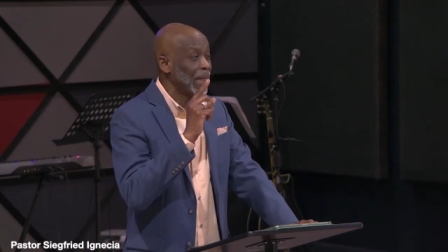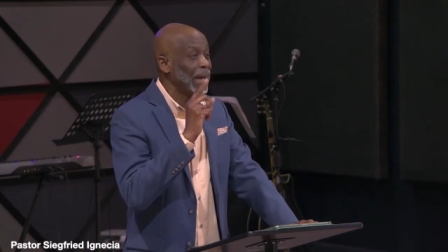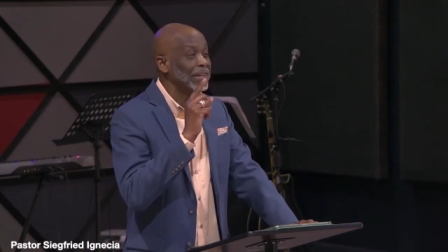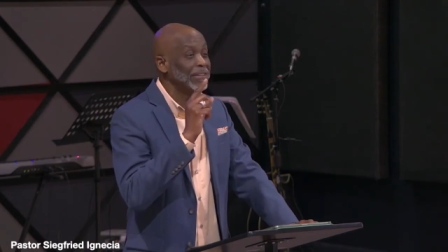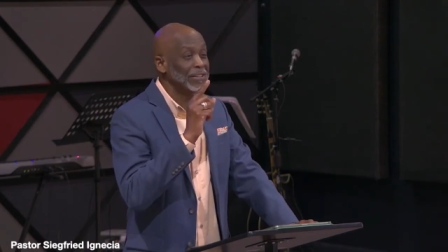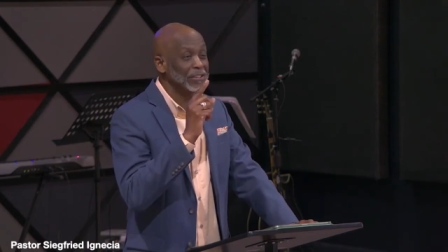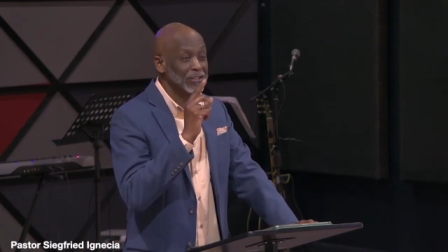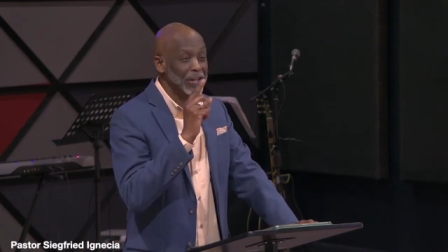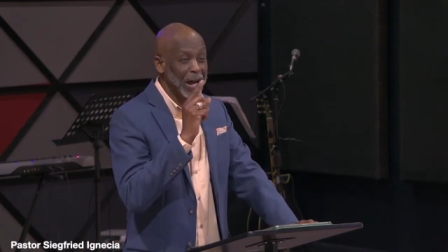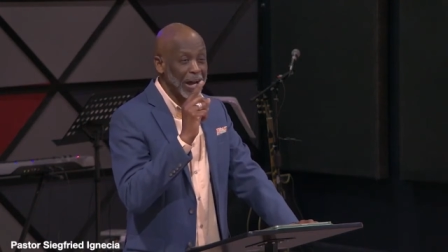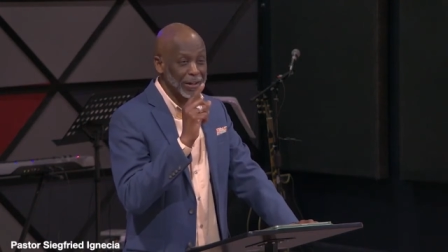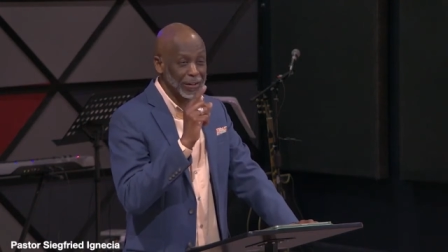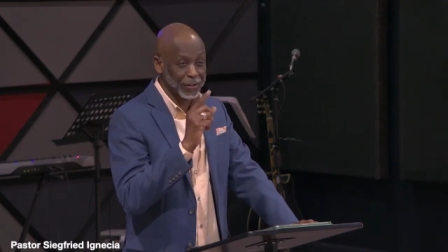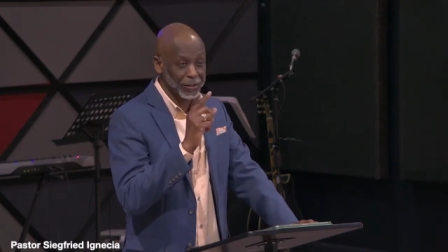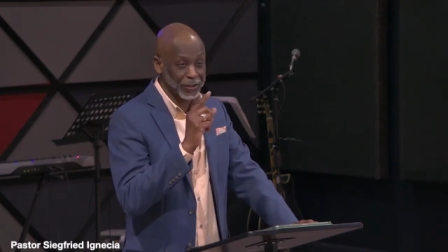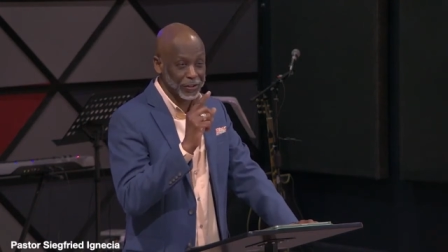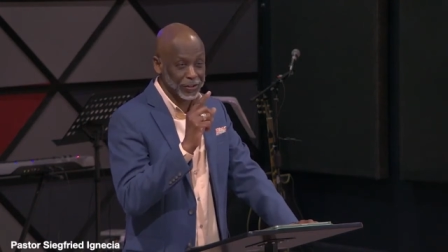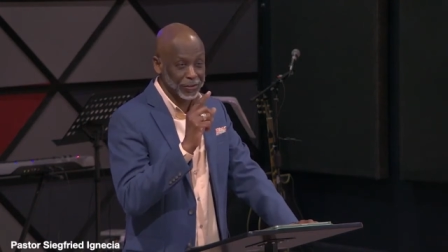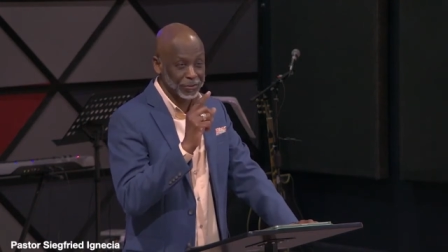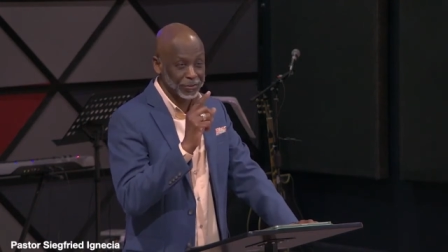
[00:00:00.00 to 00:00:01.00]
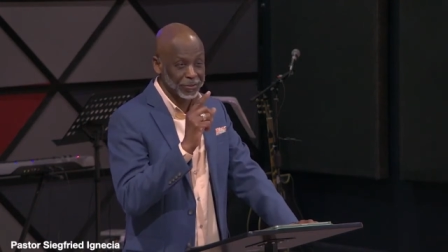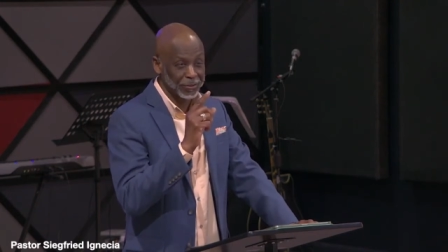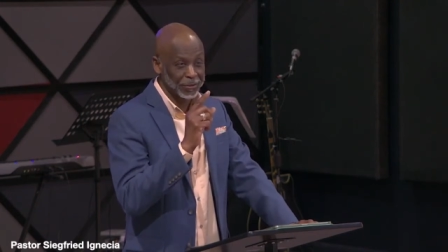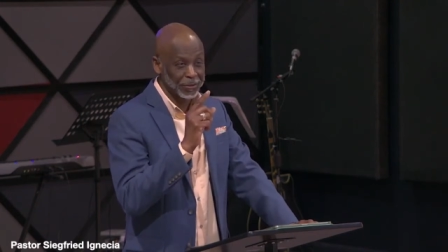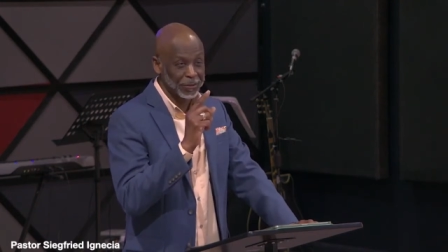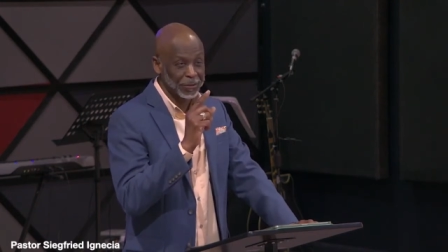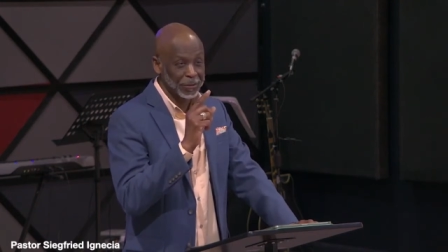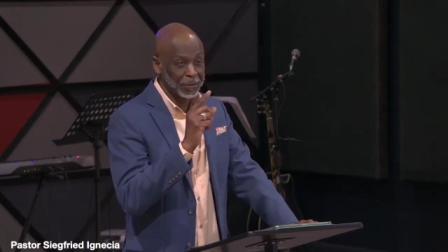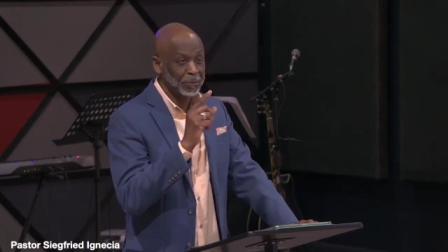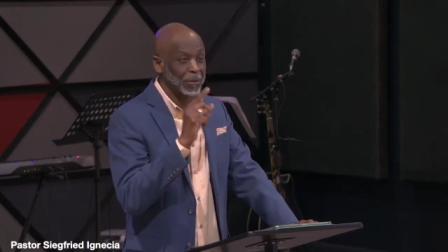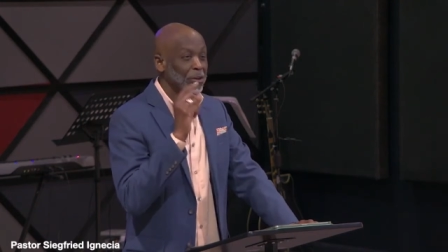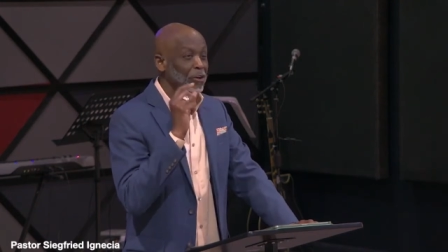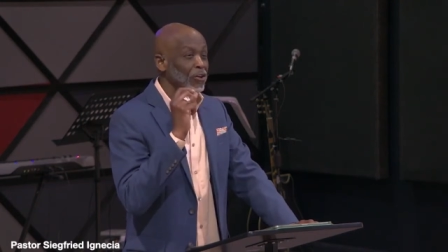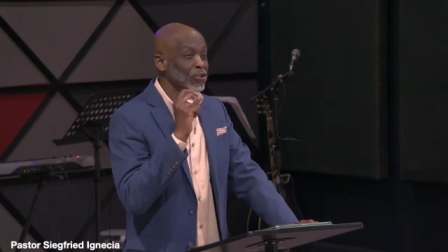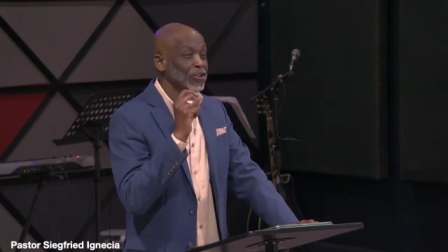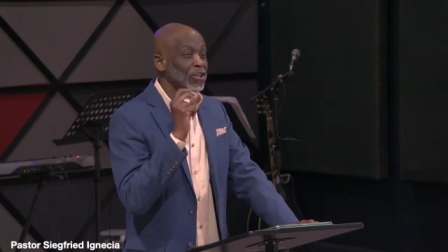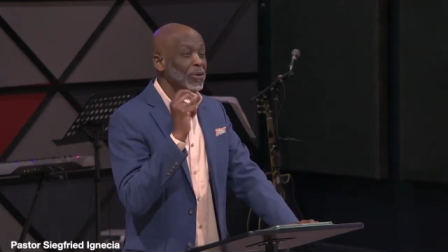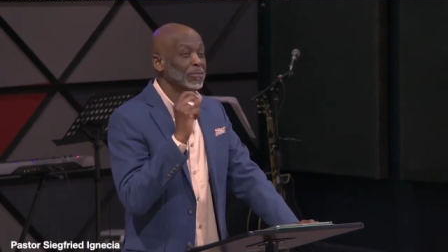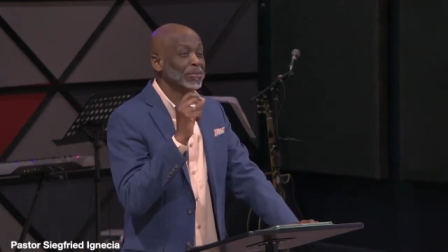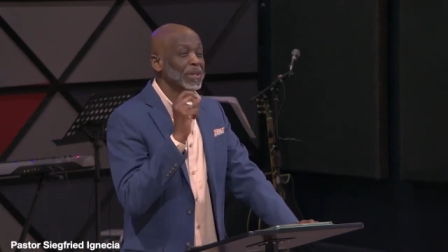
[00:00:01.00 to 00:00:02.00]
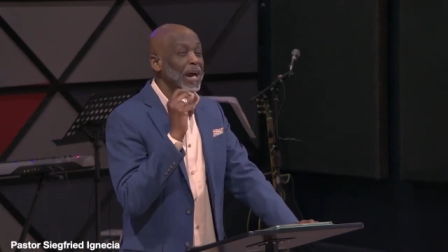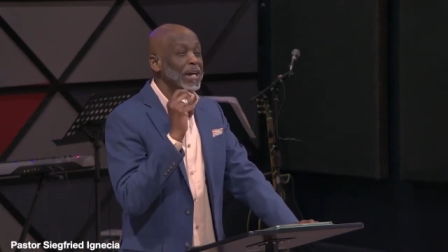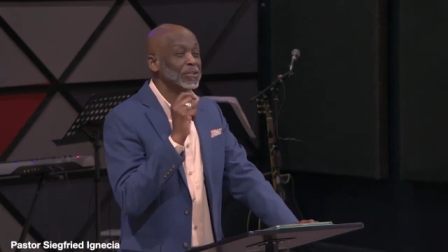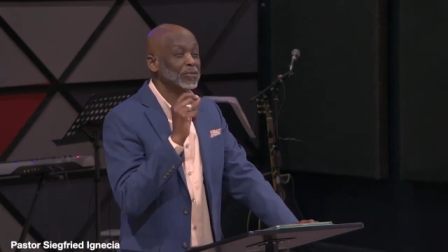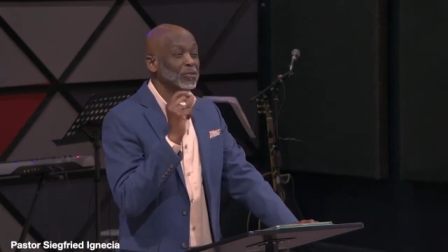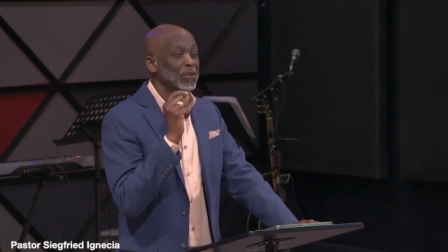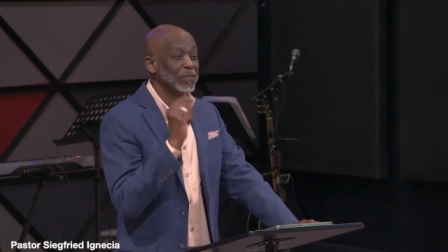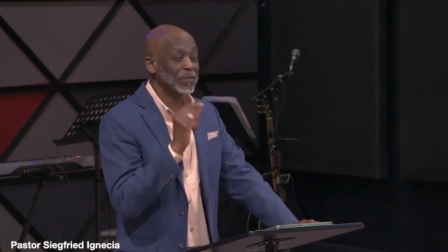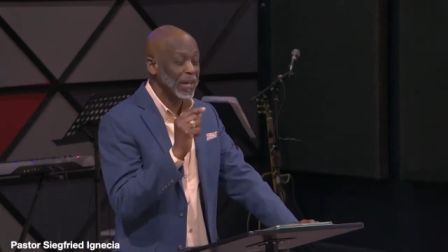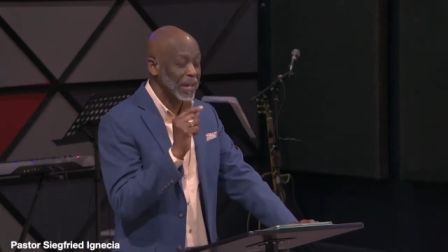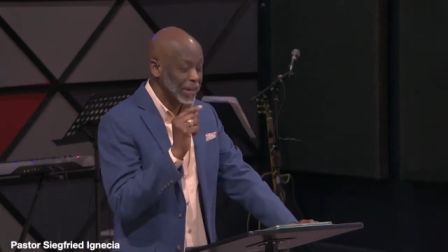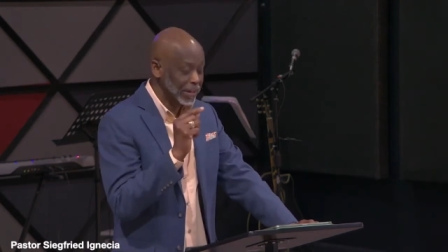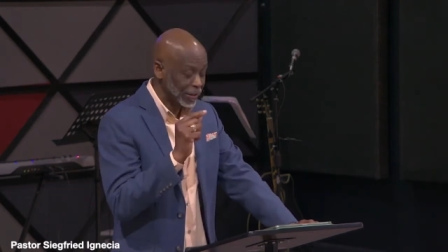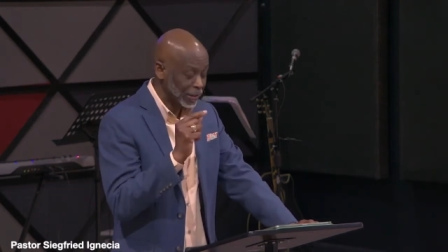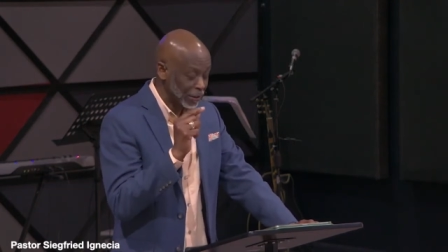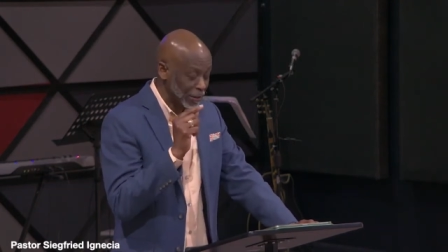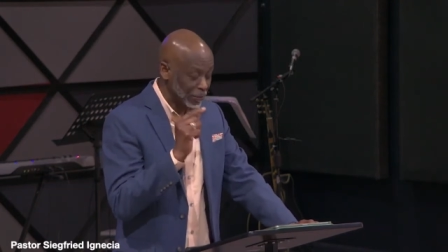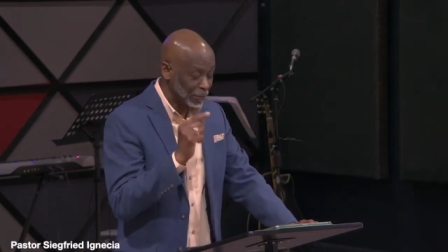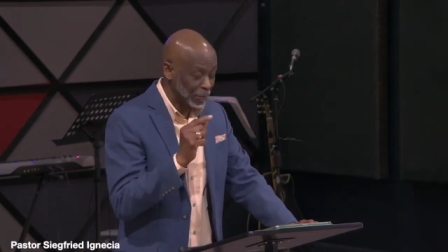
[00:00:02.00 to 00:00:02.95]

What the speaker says: and desires. Because sometimes we think,